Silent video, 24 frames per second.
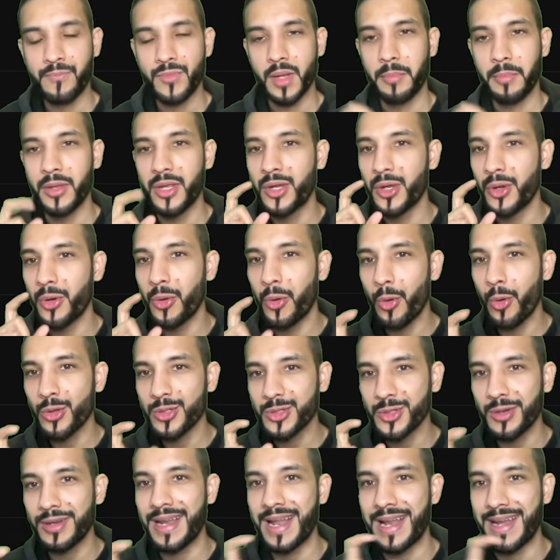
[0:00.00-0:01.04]
But you can also
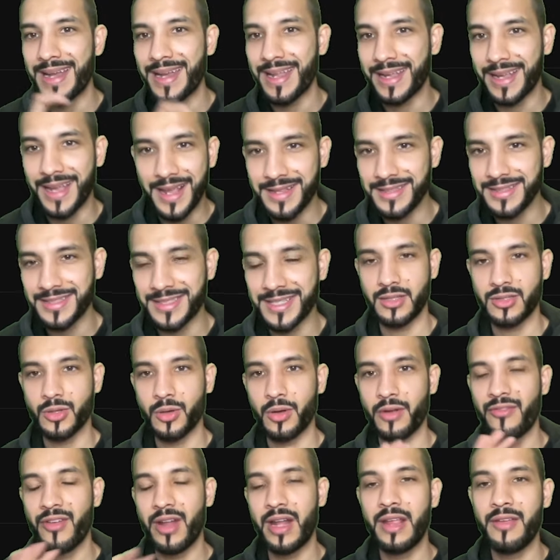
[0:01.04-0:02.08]
lend against it. So
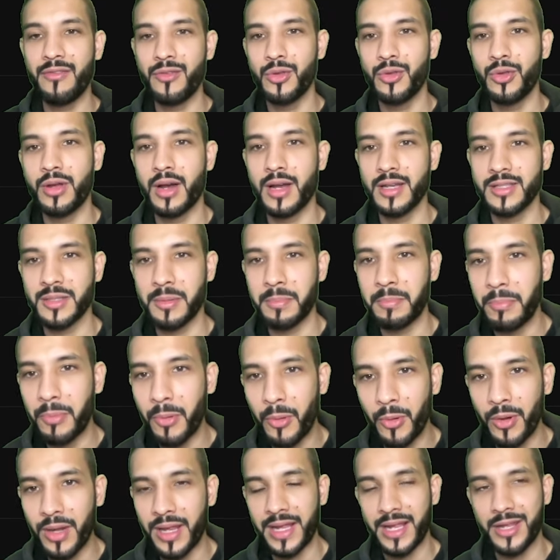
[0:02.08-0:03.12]
if any of you guys are
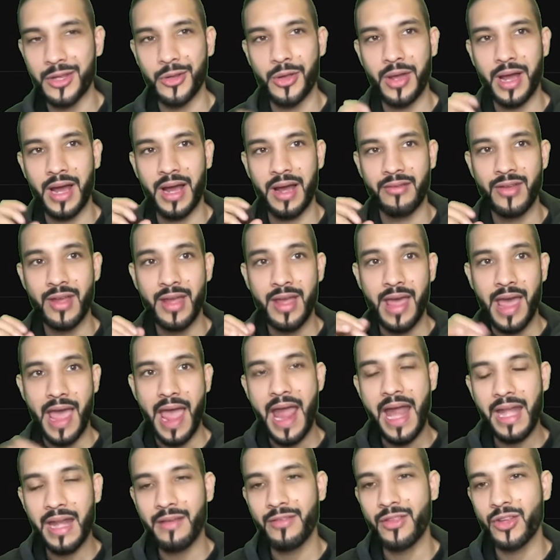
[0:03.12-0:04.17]
balling and you have
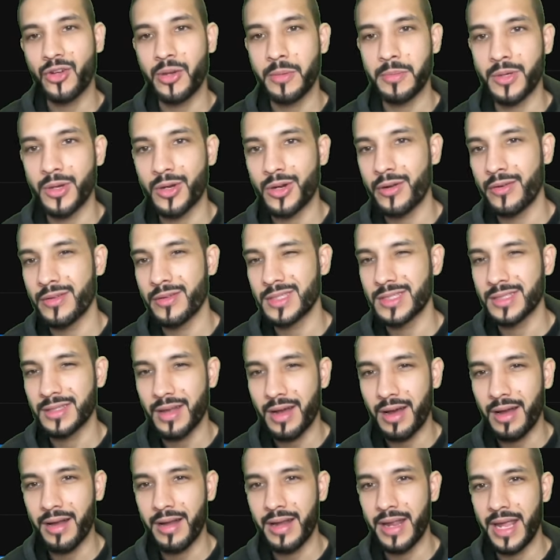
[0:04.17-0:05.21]
any of the cryptocurrencies
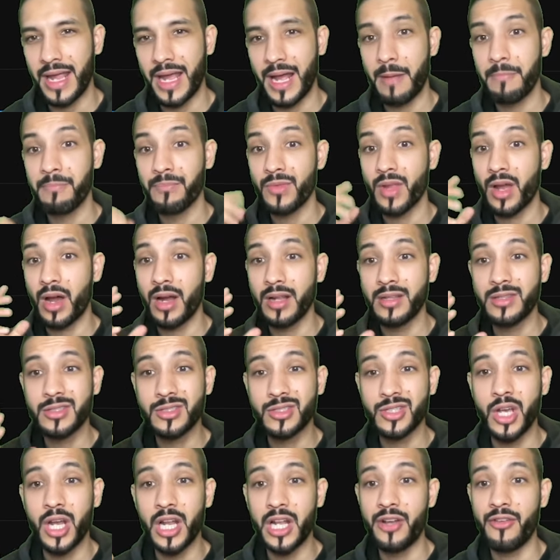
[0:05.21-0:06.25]
on here, I'd
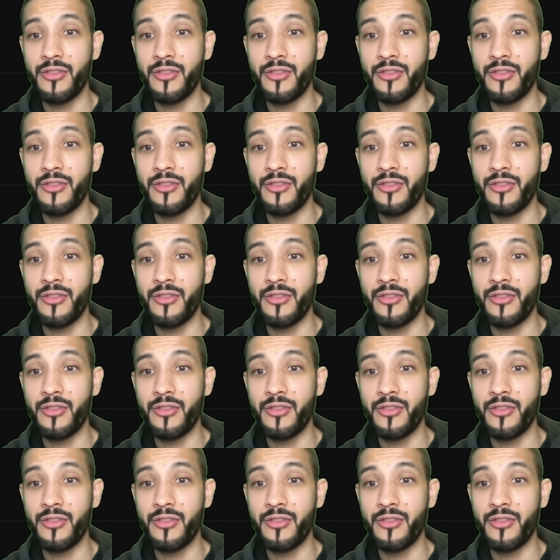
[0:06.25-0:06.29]
certainly